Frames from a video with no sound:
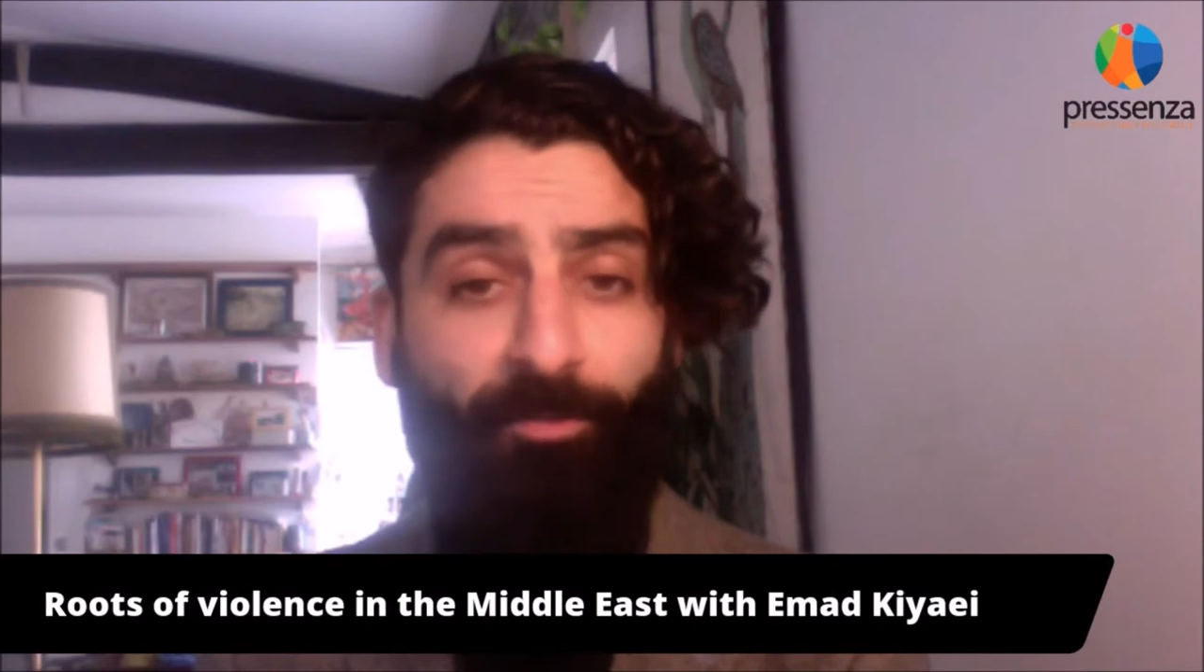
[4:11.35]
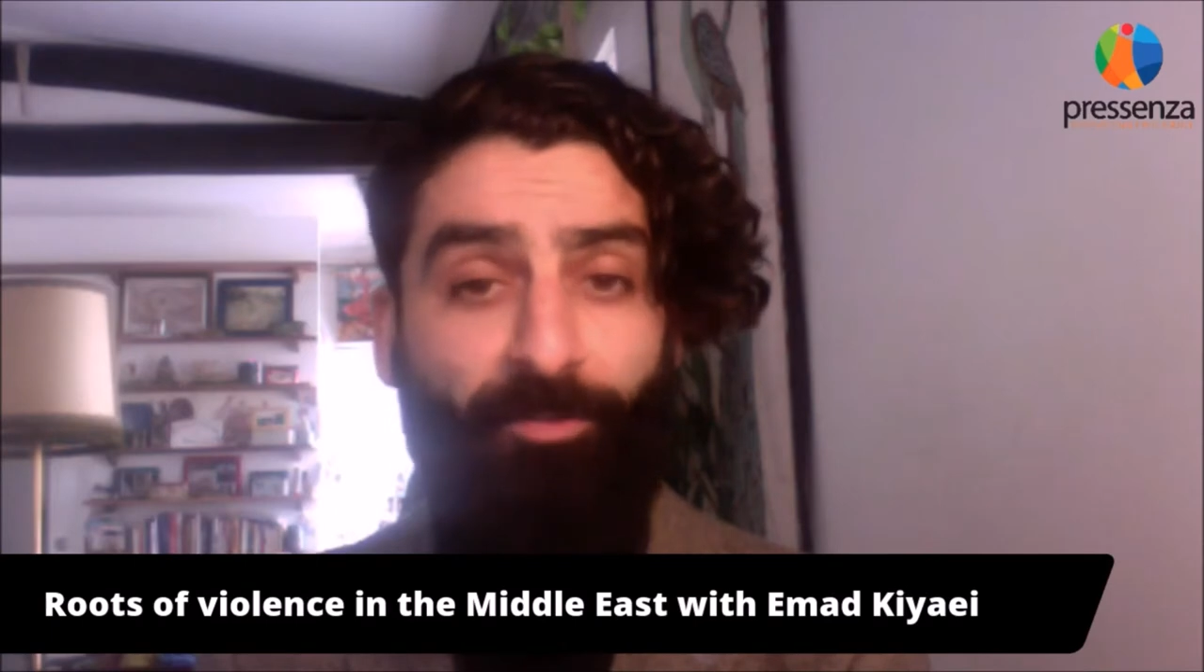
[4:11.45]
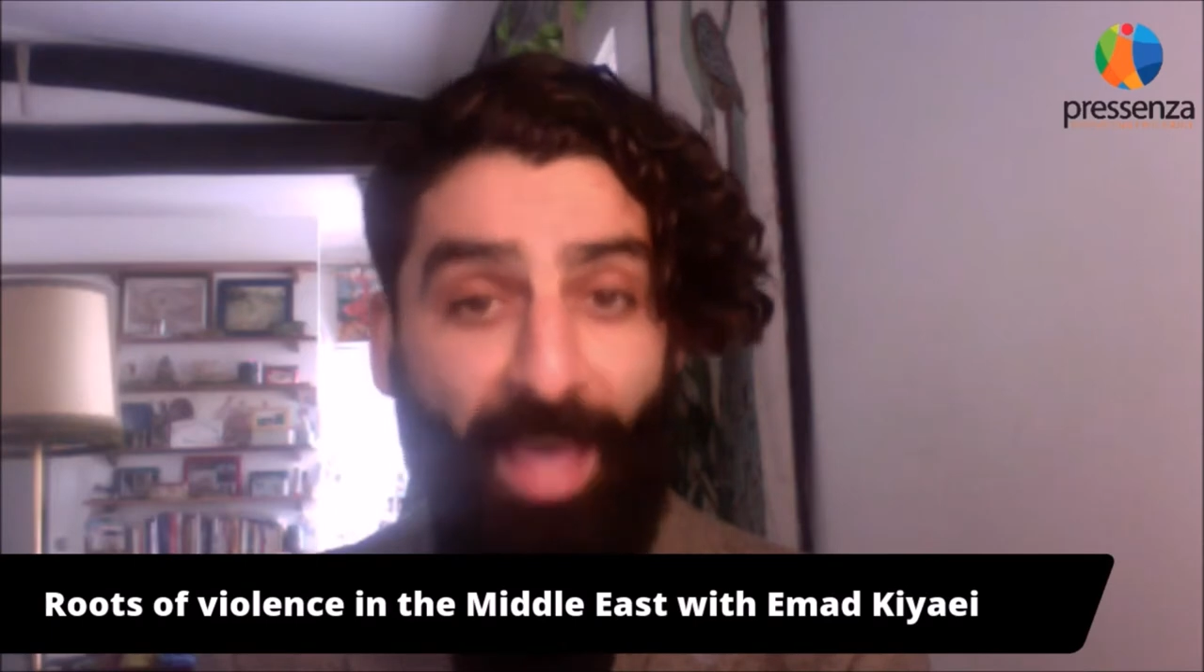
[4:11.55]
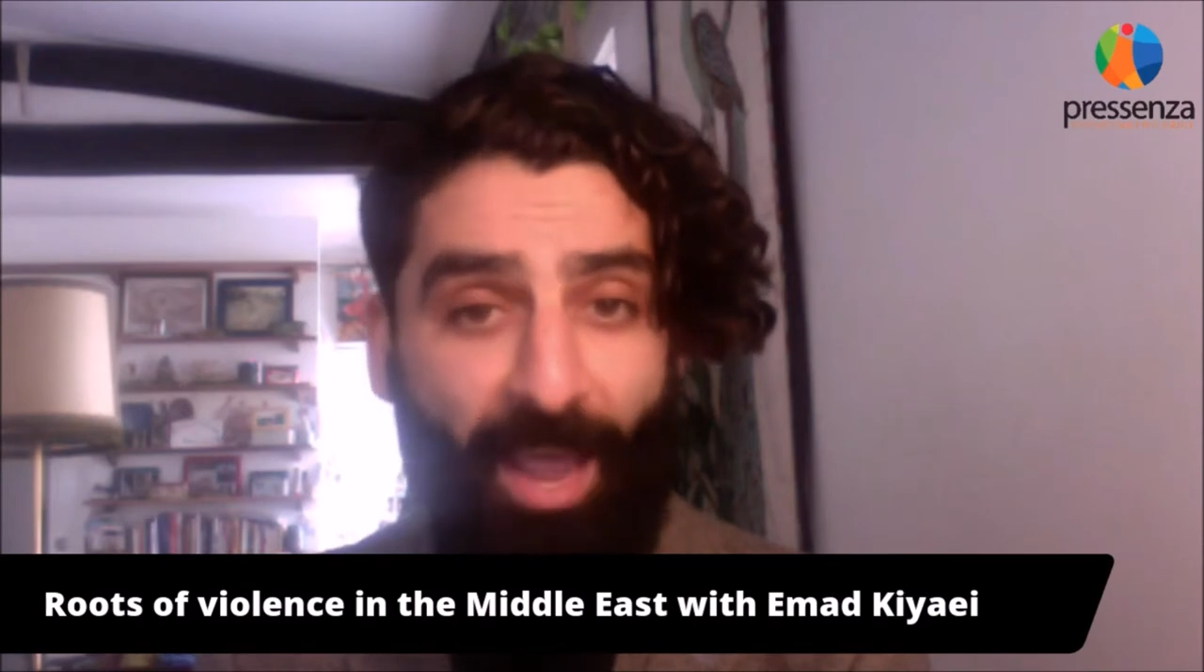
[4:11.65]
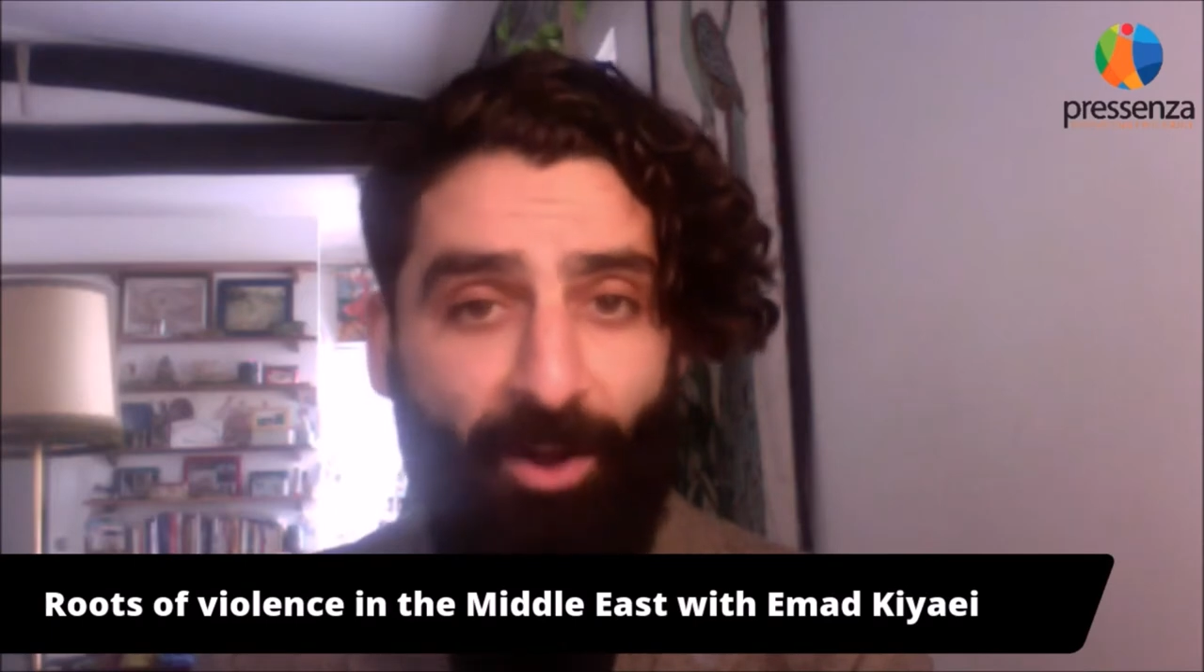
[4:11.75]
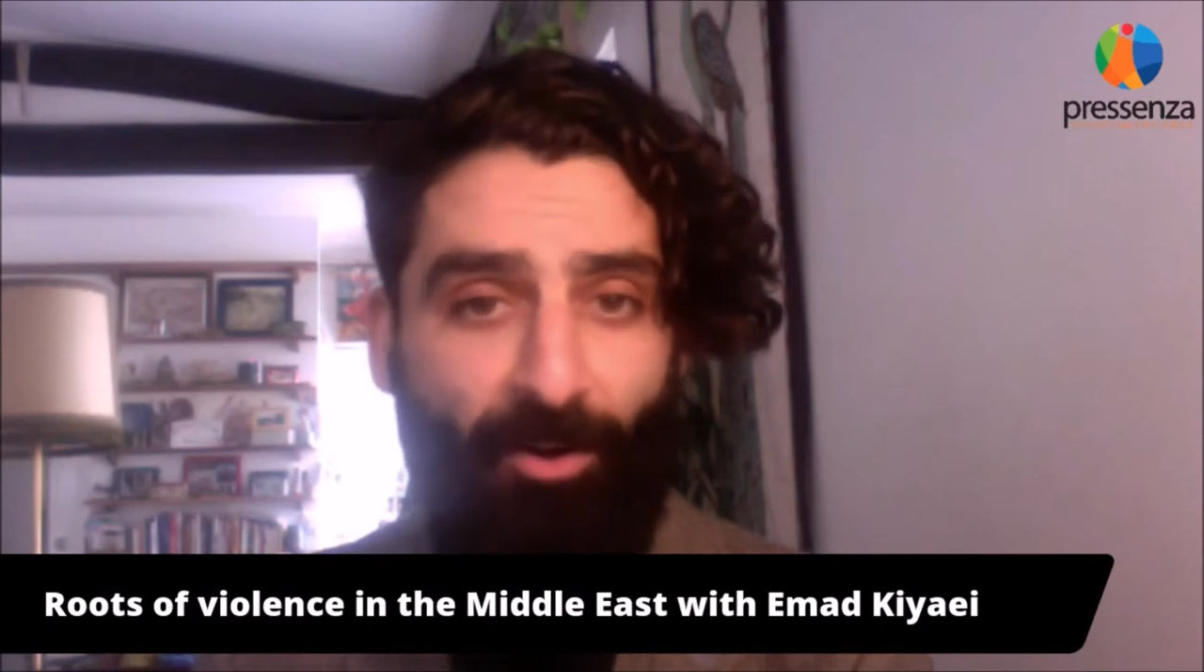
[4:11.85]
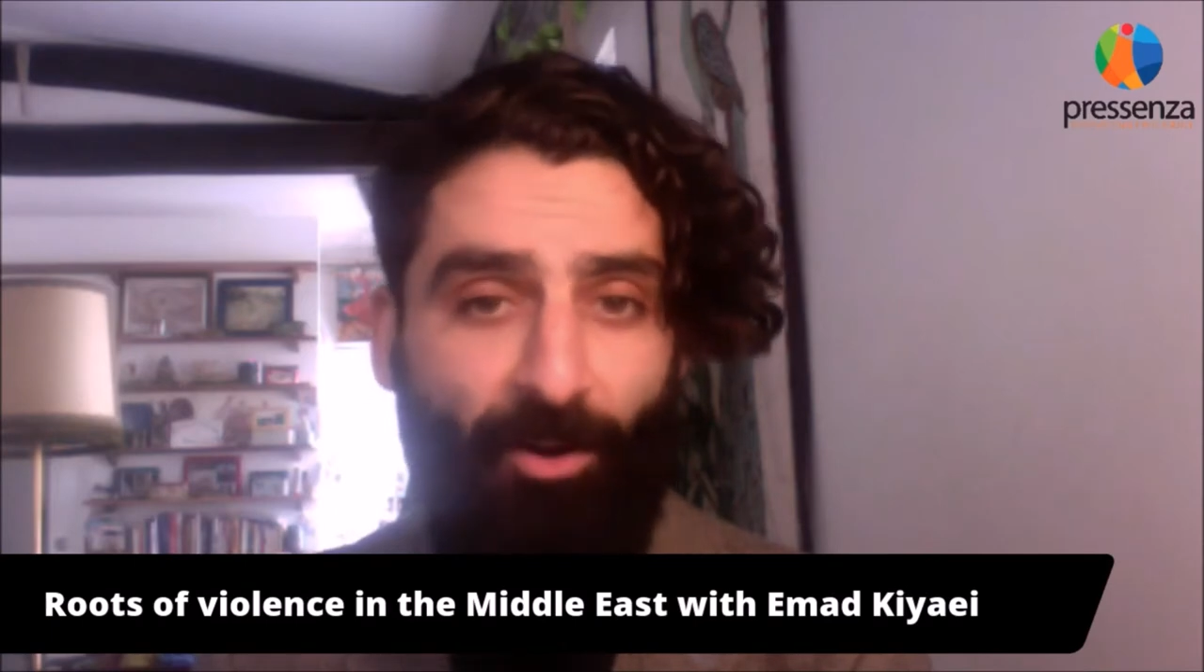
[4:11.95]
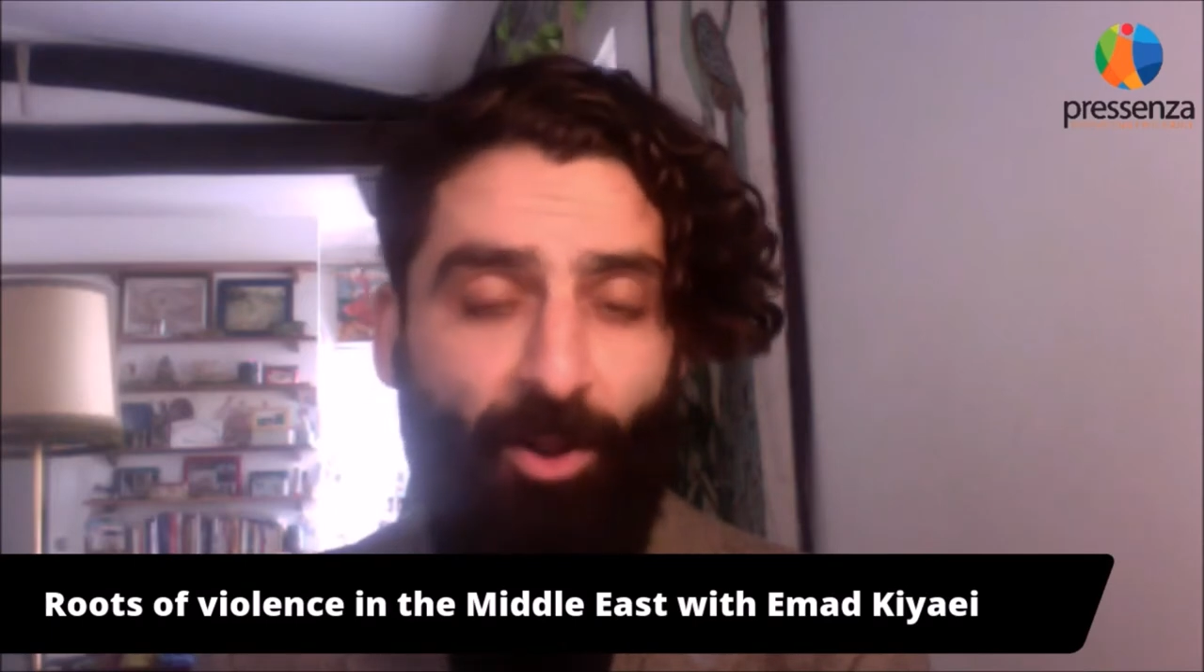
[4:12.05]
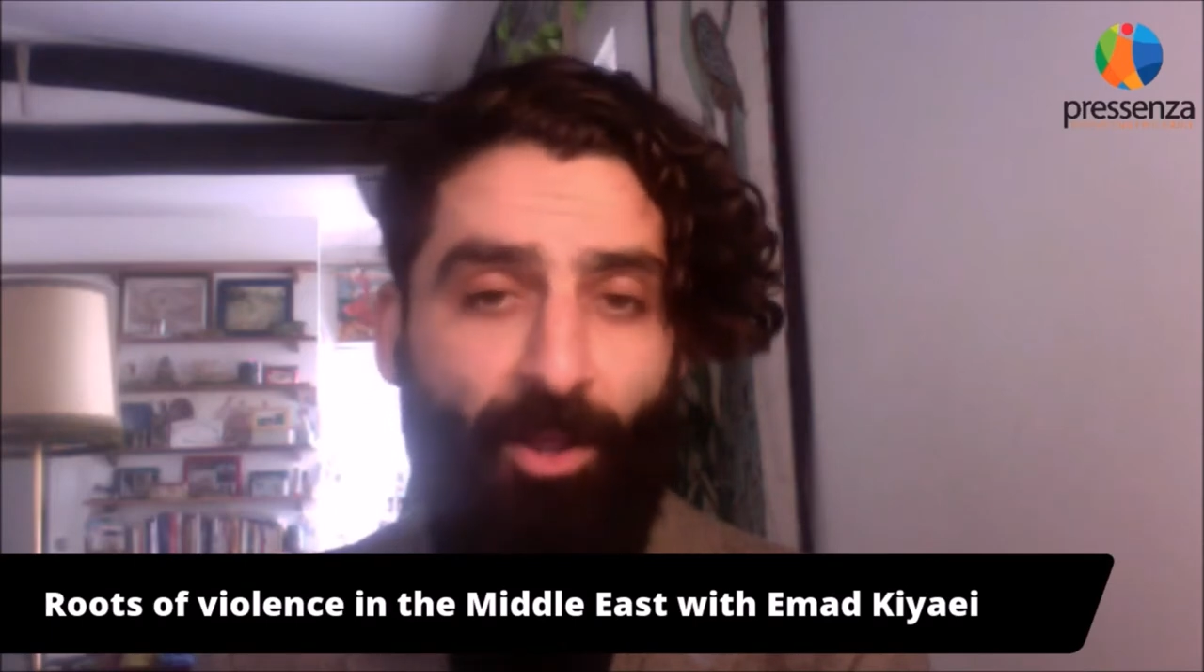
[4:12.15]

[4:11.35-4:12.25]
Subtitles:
their